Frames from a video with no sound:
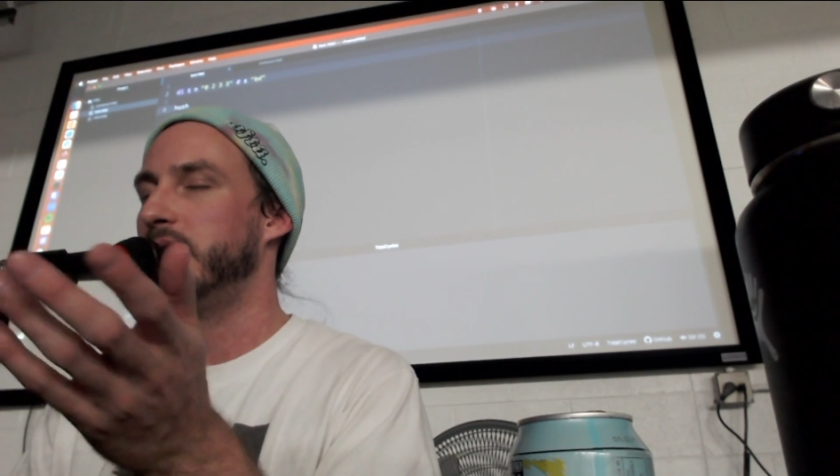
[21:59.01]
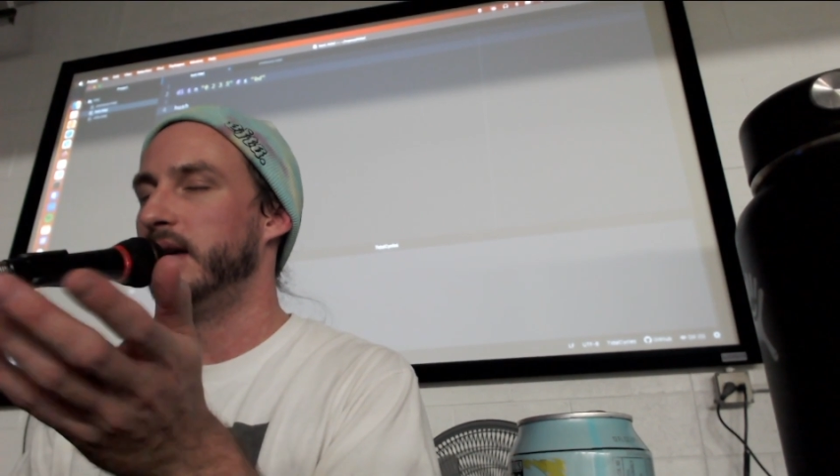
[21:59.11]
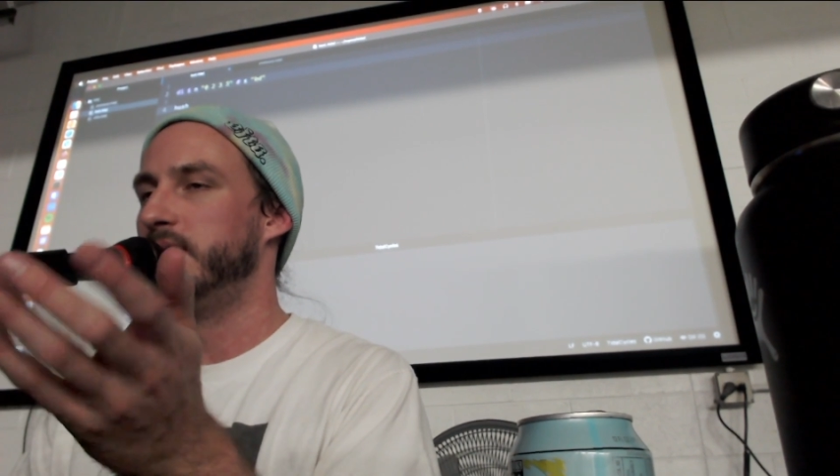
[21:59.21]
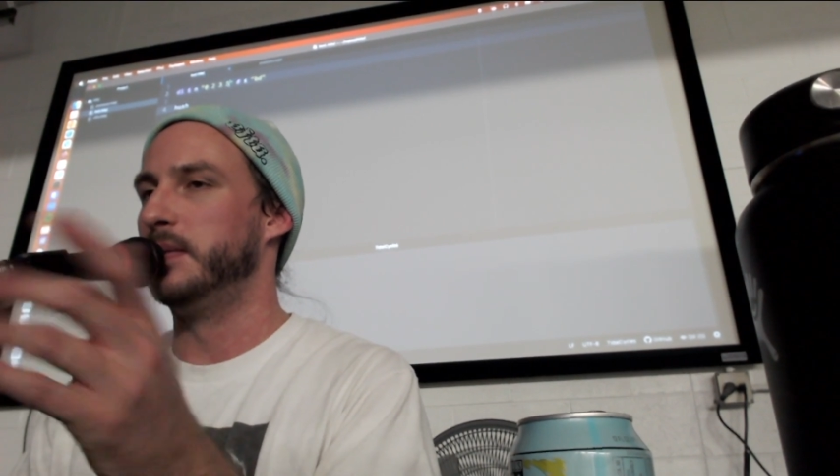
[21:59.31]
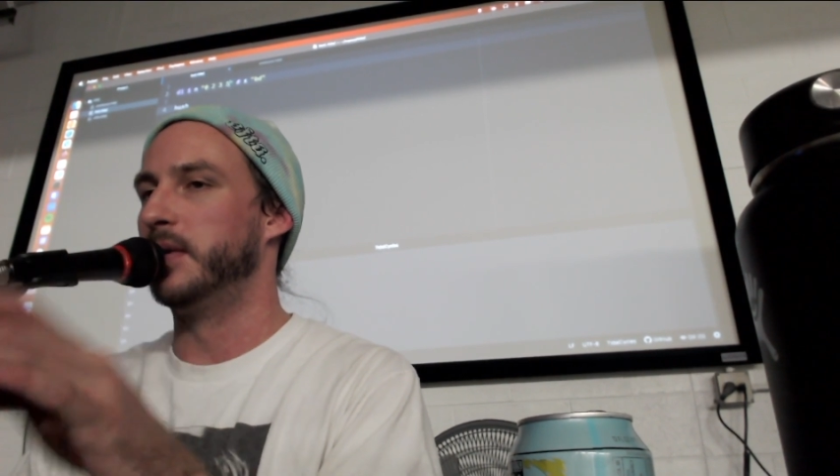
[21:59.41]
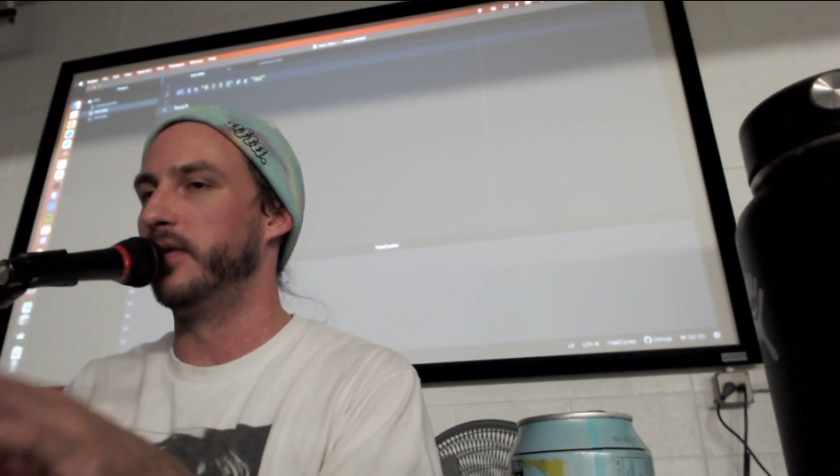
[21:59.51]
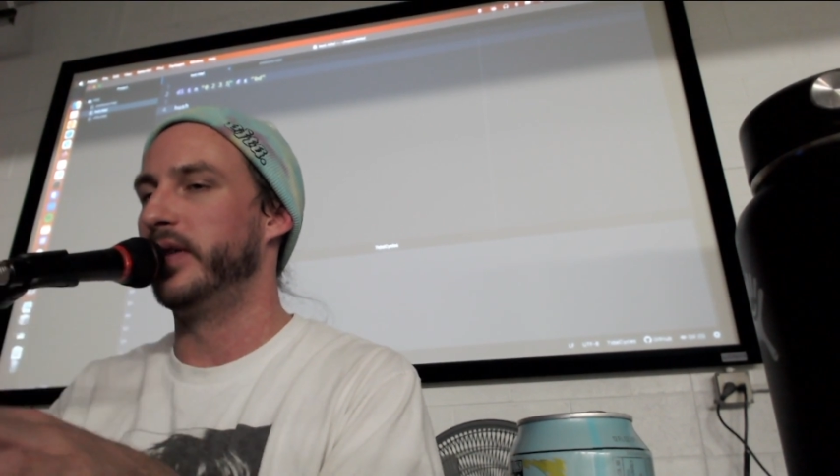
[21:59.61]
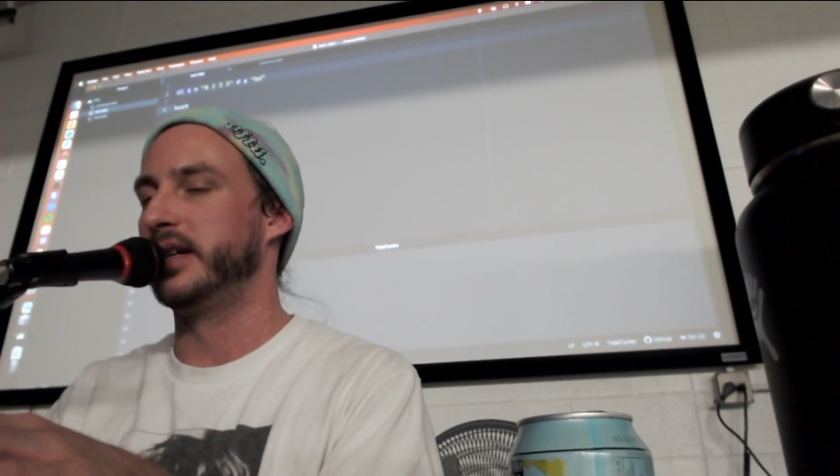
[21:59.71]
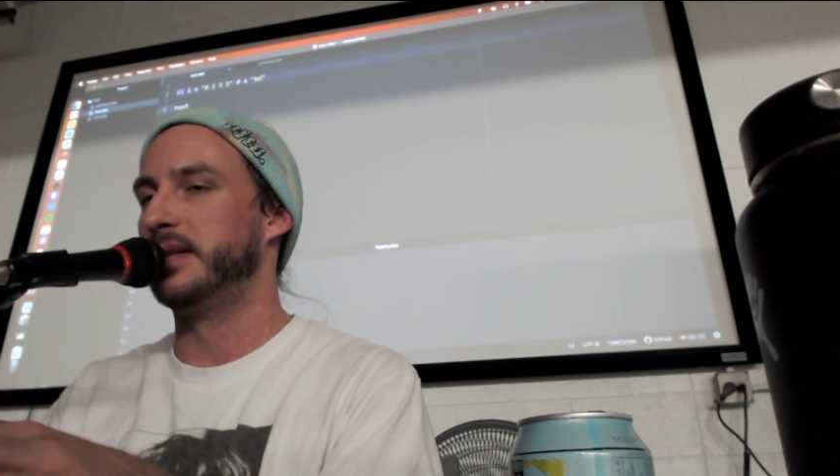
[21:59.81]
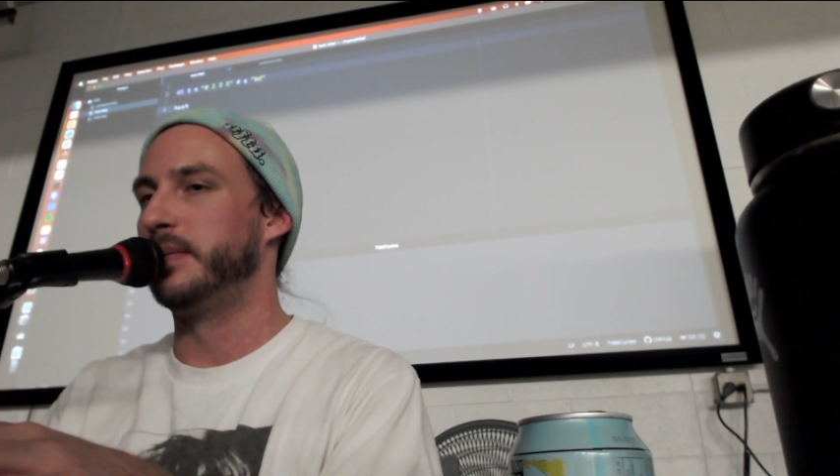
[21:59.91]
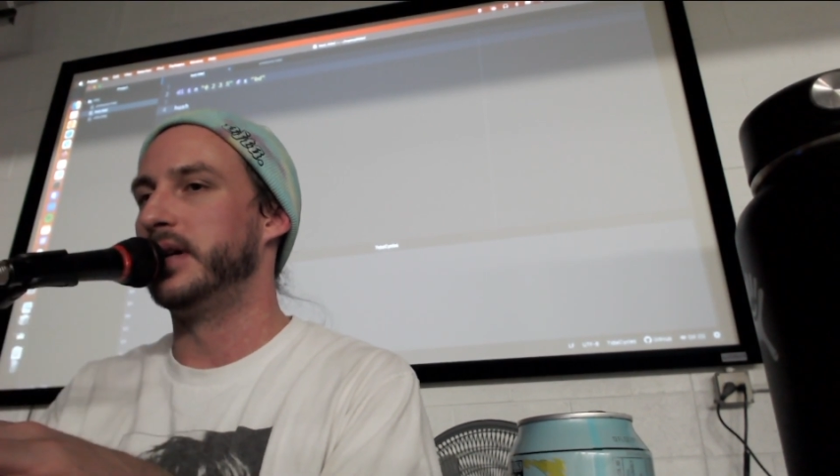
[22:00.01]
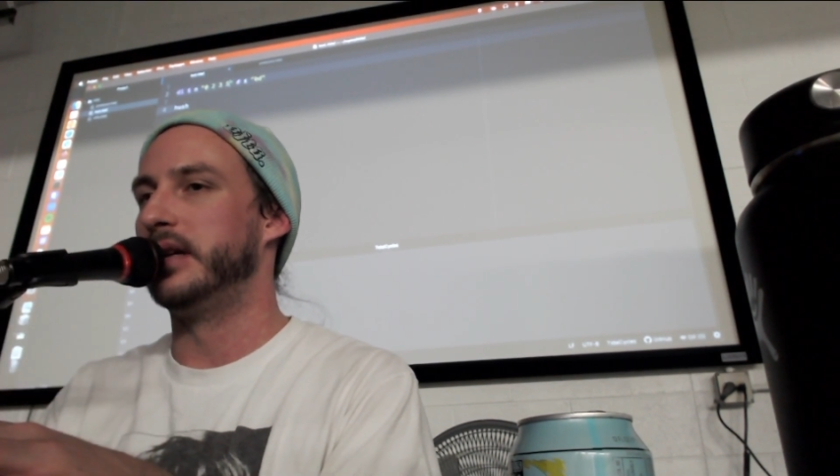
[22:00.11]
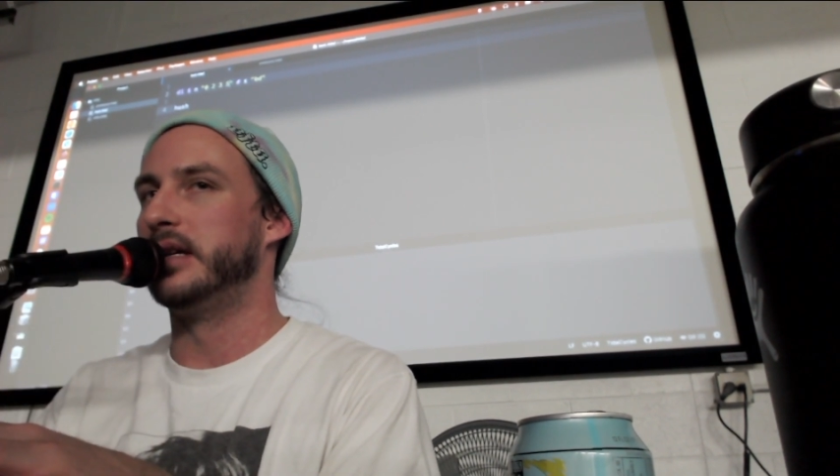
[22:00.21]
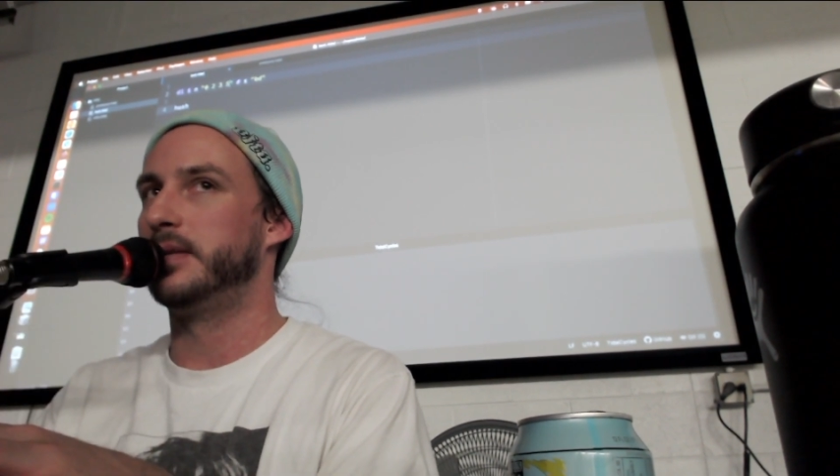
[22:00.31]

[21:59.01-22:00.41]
like gives you more flexibility,